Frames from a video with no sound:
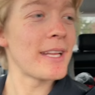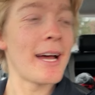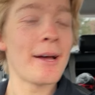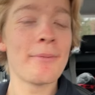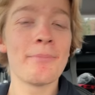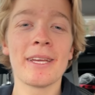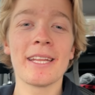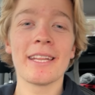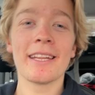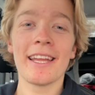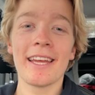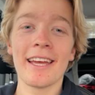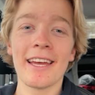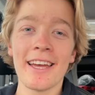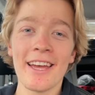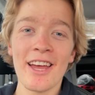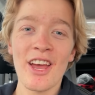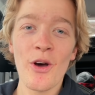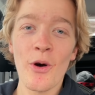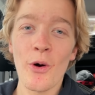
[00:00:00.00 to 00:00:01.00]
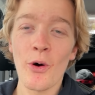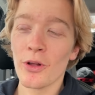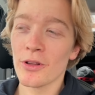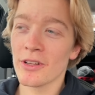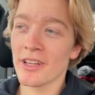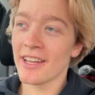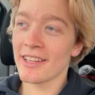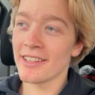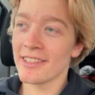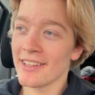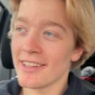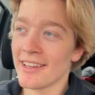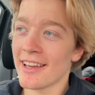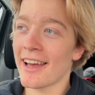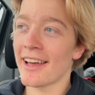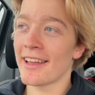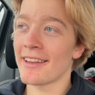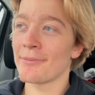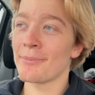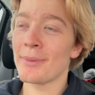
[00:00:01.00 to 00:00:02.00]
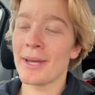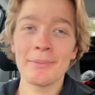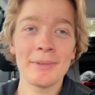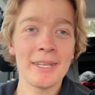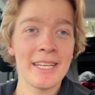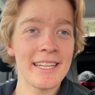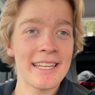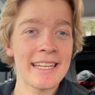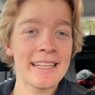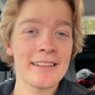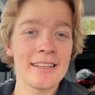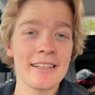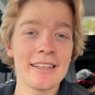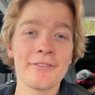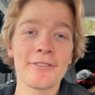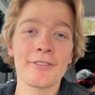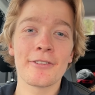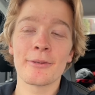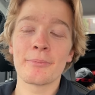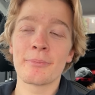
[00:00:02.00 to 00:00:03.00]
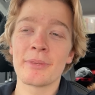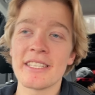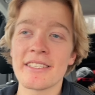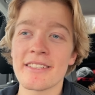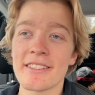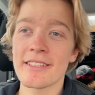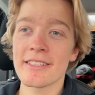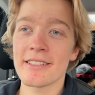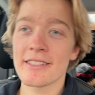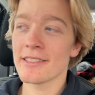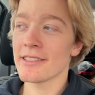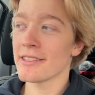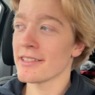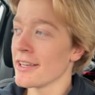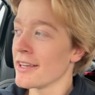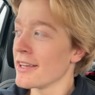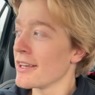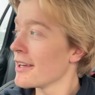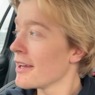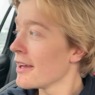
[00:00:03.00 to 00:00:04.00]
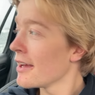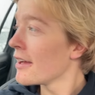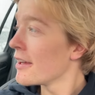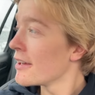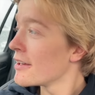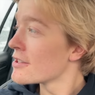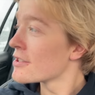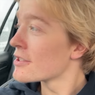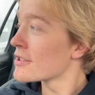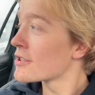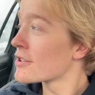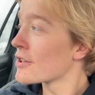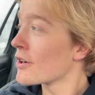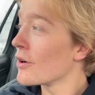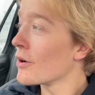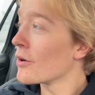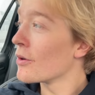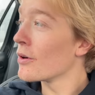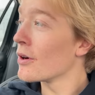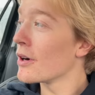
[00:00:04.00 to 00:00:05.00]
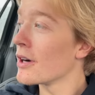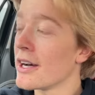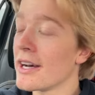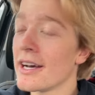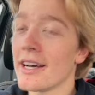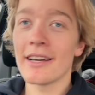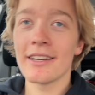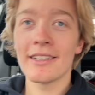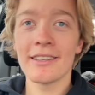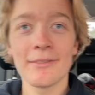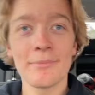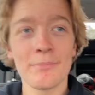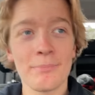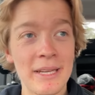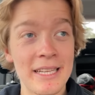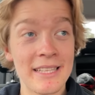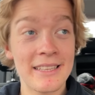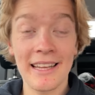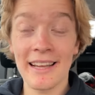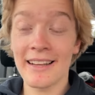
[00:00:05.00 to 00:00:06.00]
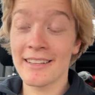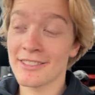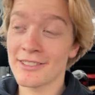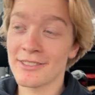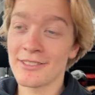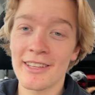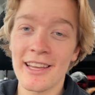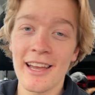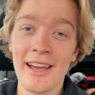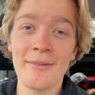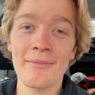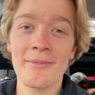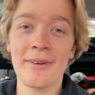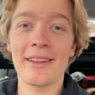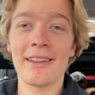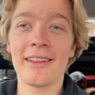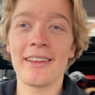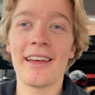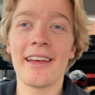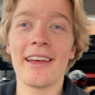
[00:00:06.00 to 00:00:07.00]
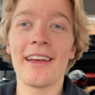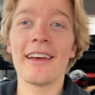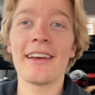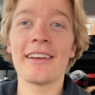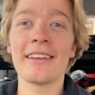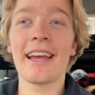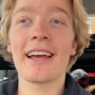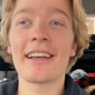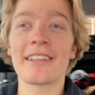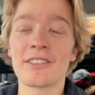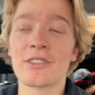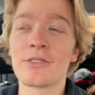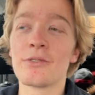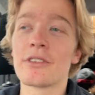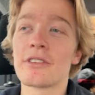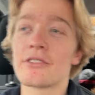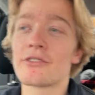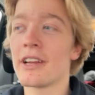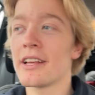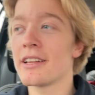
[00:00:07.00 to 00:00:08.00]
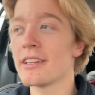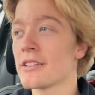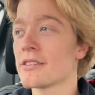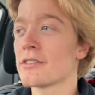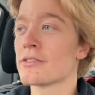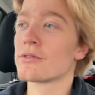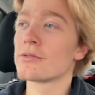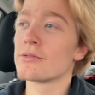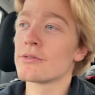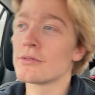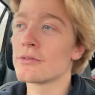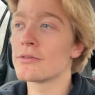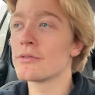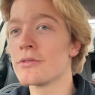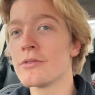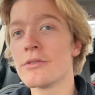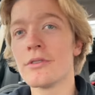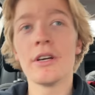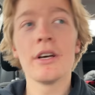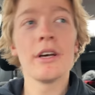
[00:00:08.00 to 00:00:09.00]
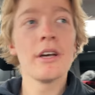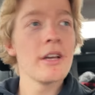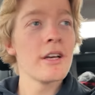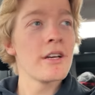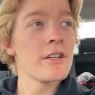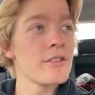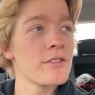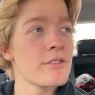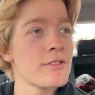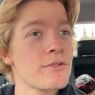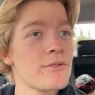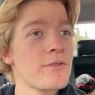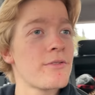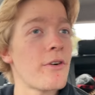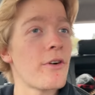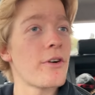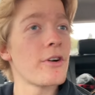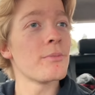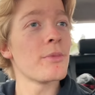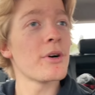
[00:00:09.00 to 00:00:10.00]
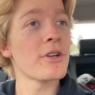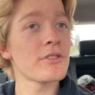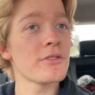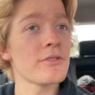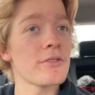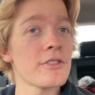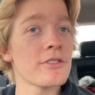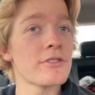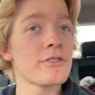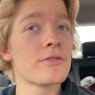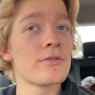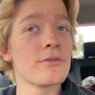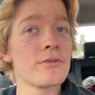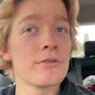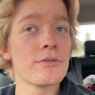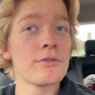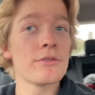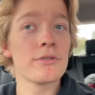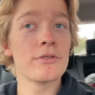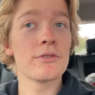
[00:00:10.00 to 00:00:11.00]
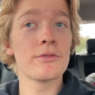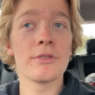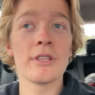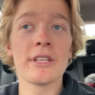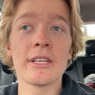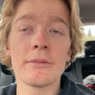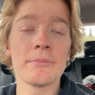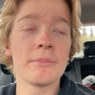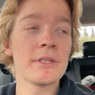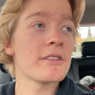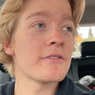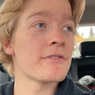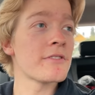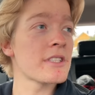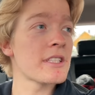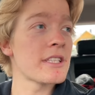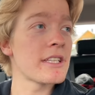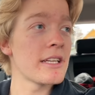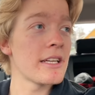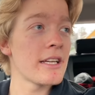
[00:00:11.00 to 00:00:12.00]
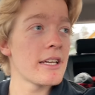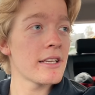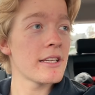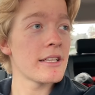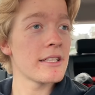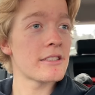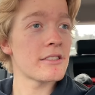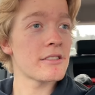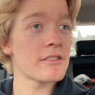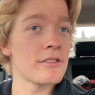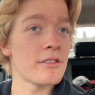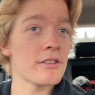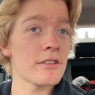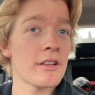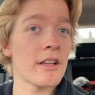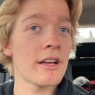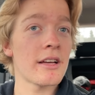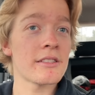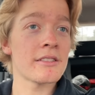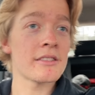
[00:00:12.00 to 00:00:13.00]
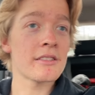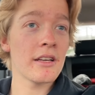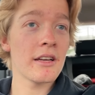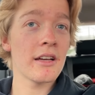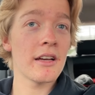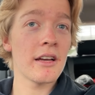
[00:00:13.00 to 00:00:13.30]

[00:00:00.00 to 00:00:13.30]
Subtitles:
I'm in Holland and maybe in Italy for the preseason. So big thanks to them, and it's good training to for the motocross to do a little bit of skiing. It's not as